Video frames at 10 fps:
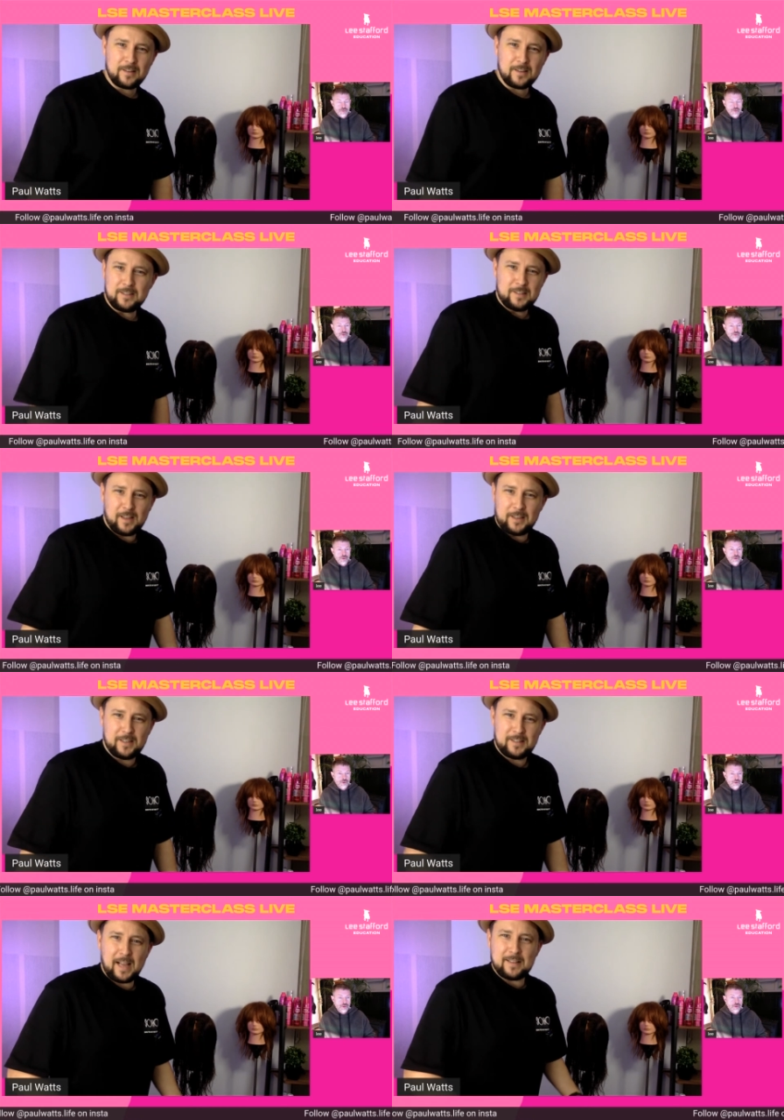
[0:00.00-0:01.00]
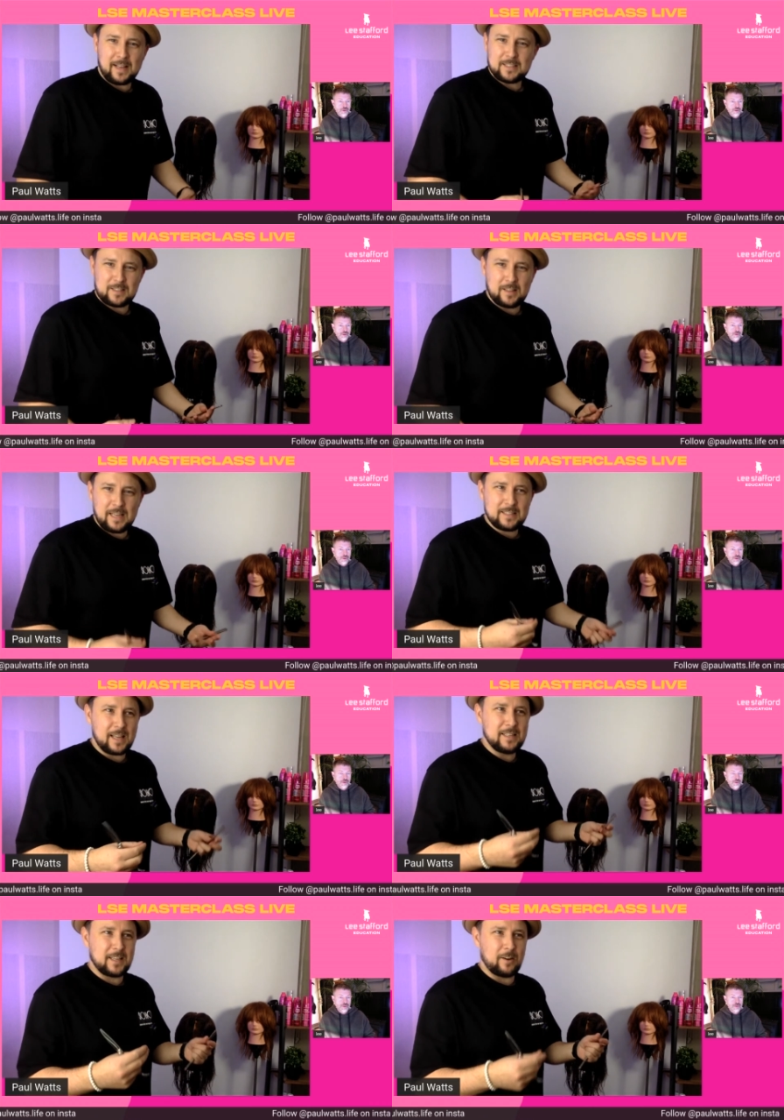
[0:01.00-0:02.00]
And that's these
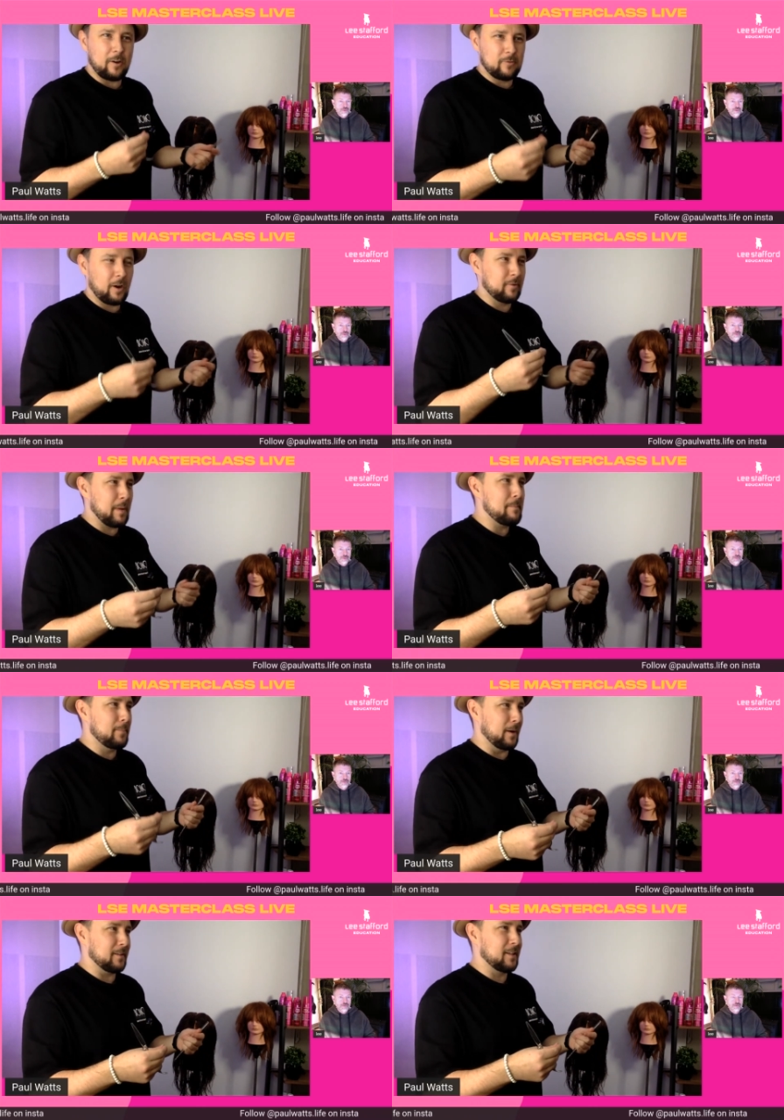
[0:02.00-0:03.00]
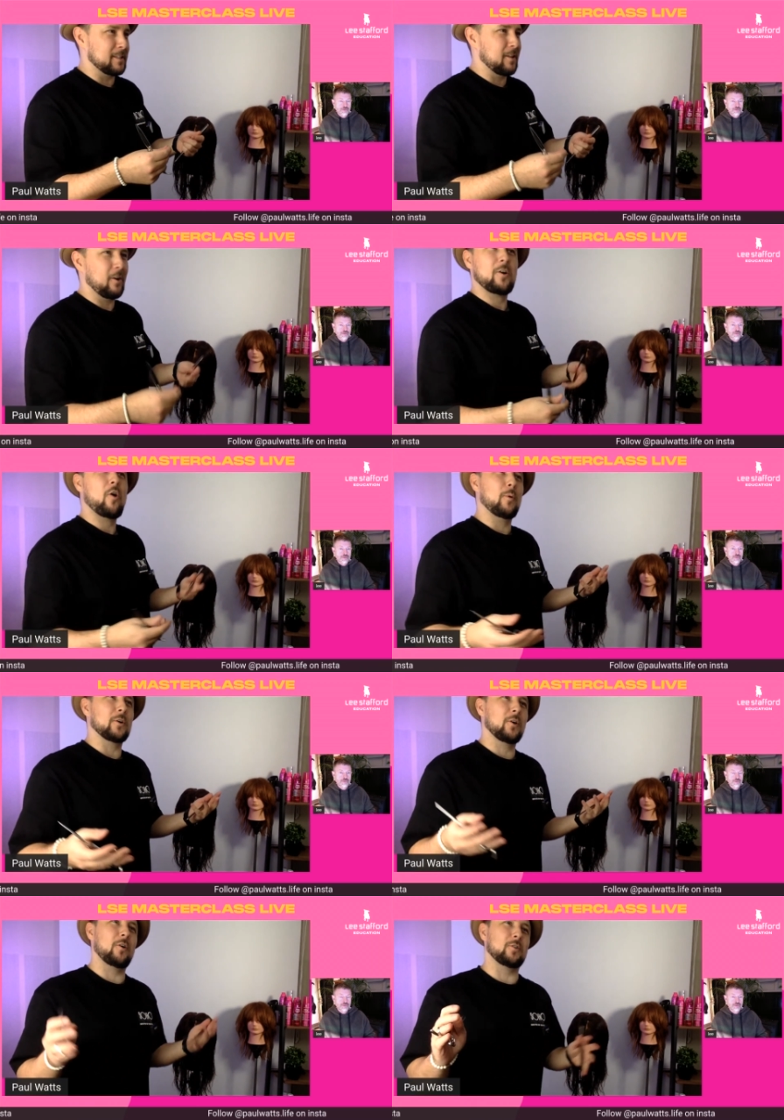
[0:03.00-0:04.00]
things that I remember. That's like, oh my
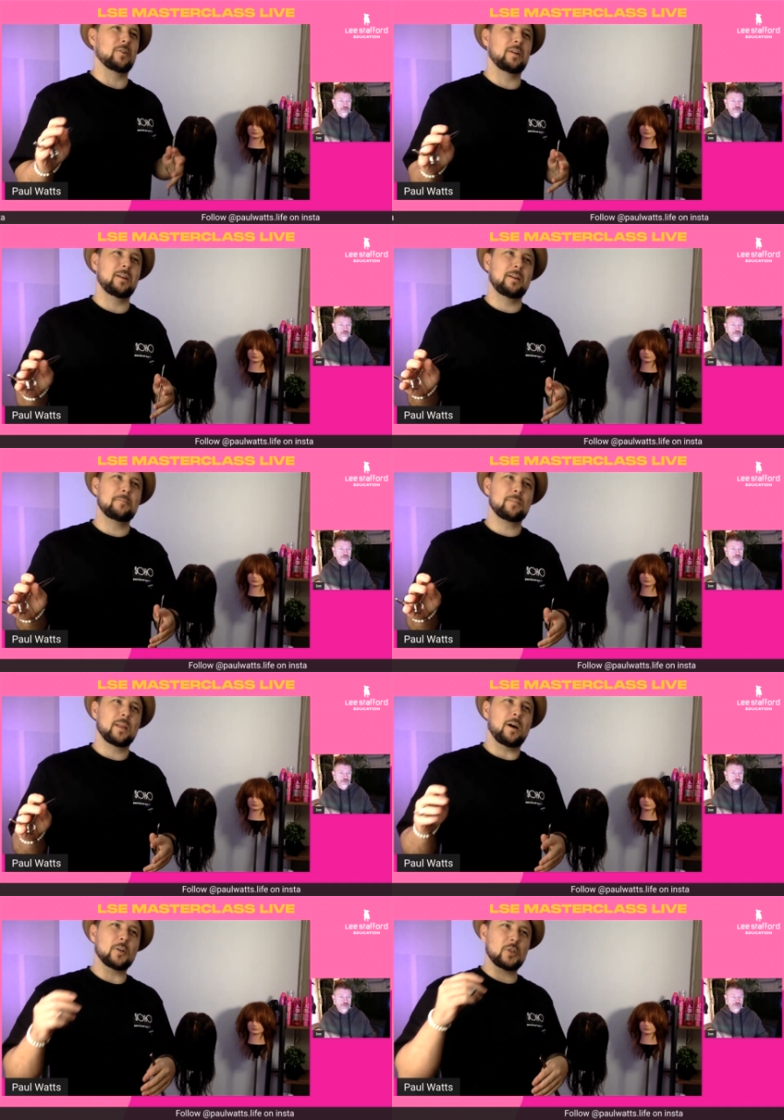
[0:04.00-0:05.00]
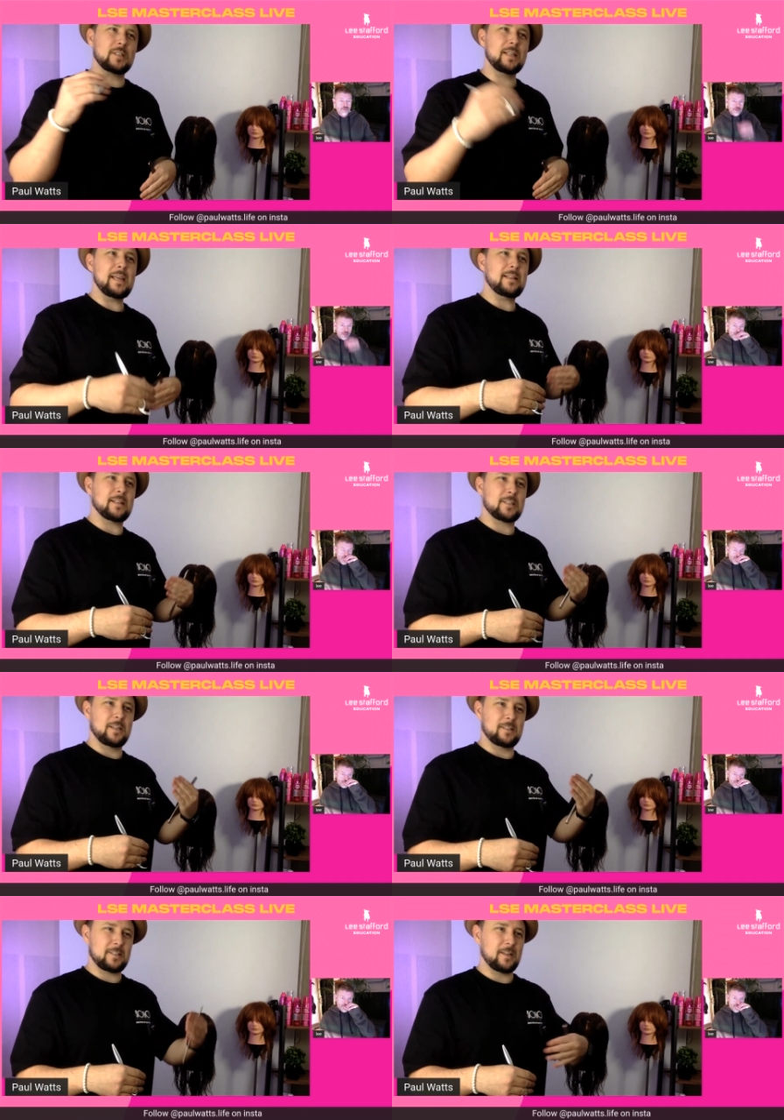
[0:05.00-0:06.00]
God, I just needed
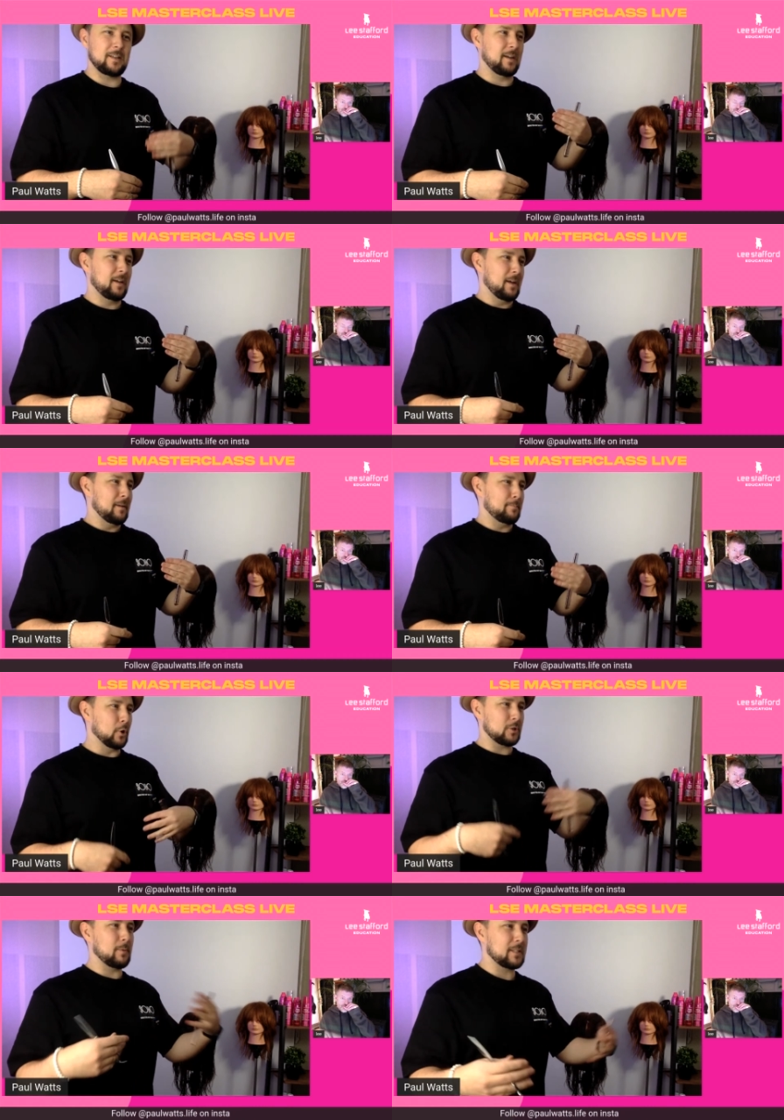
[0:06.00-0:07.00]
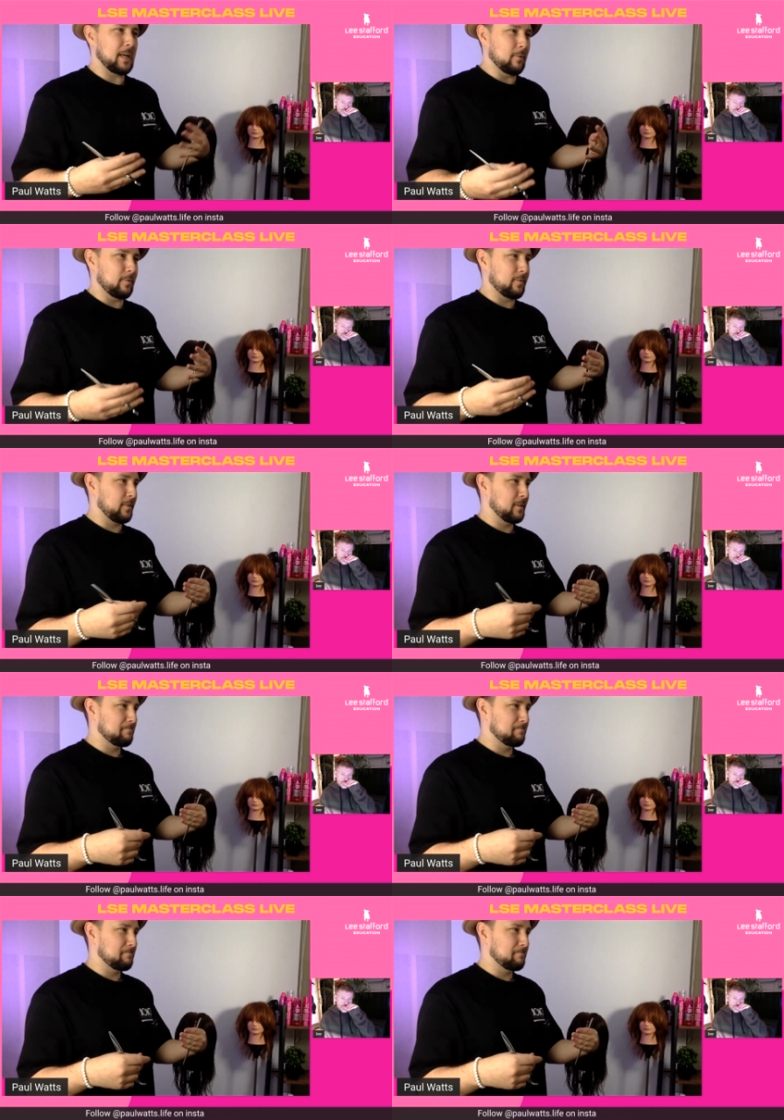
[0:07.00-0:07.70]
to push myself